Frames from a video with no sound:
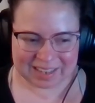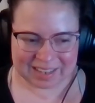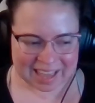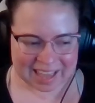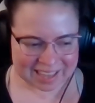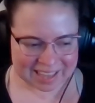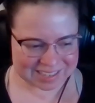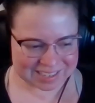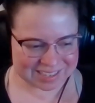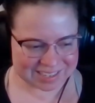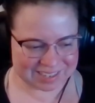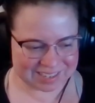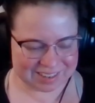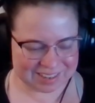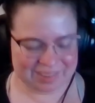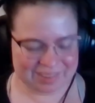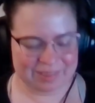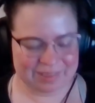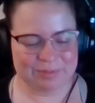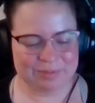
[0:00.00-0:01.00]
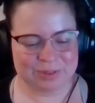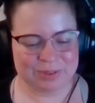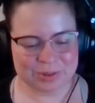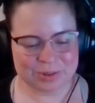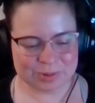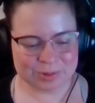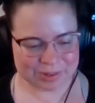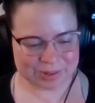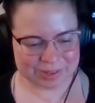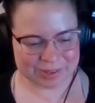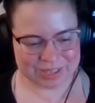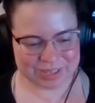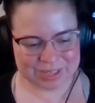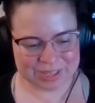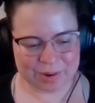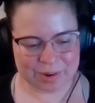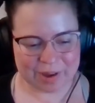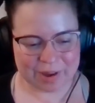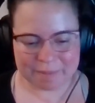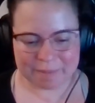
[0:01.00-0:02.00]
Yes, sure.
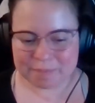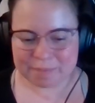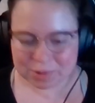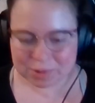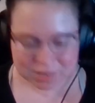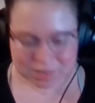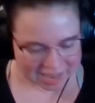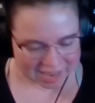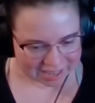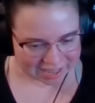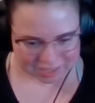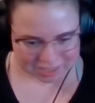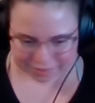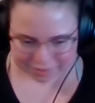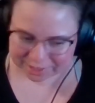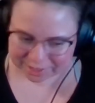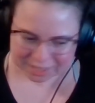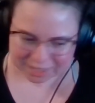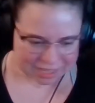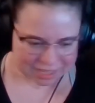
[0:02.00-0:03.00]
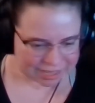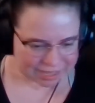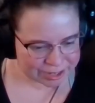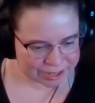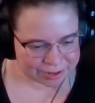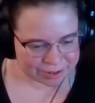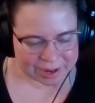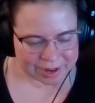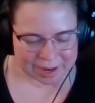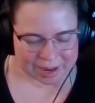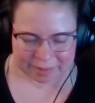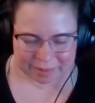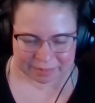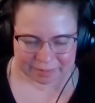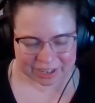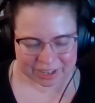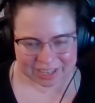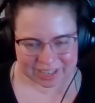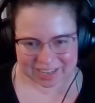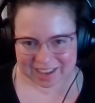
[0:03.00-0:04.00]
So I'm most active on Instagram
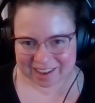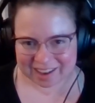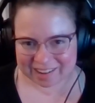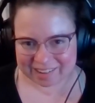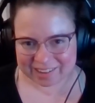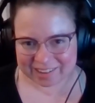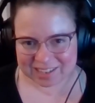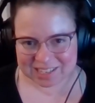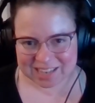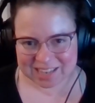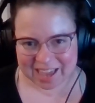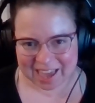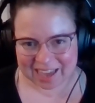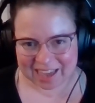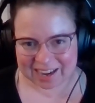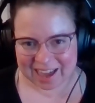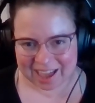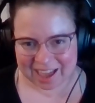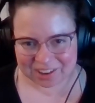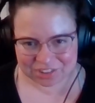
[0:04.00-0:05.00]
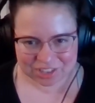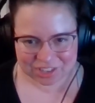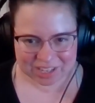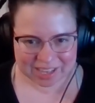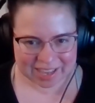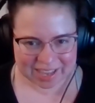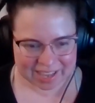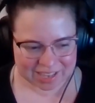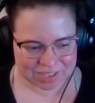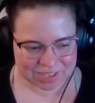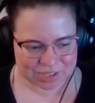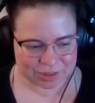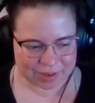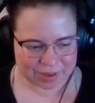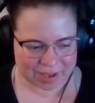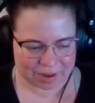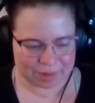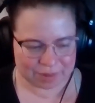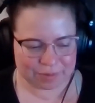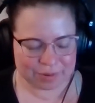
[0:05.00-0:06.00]
right now. It's at Ashley K.
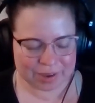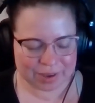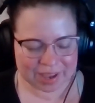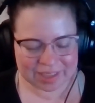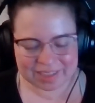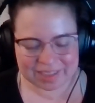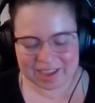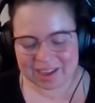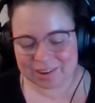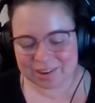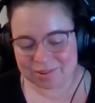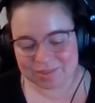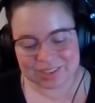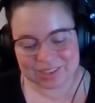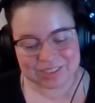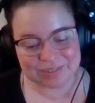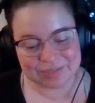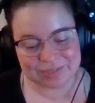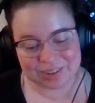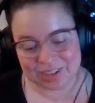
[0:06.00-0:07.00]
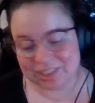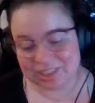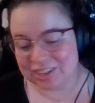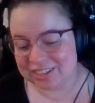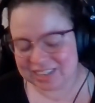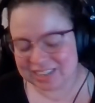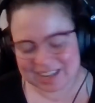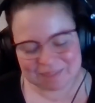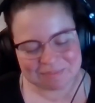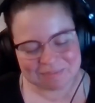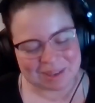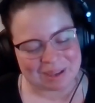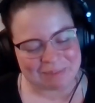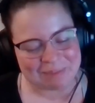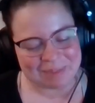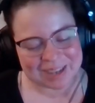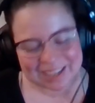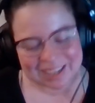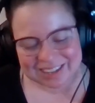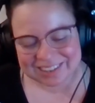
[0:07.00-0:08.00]
Stoyanov Ojeda. I know that's a very long name. I
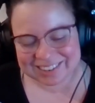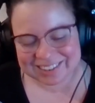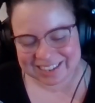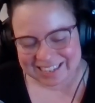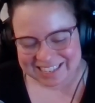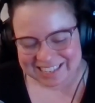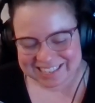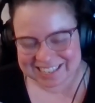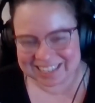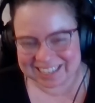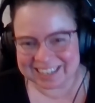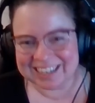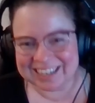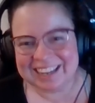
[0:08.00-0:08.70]
apologize.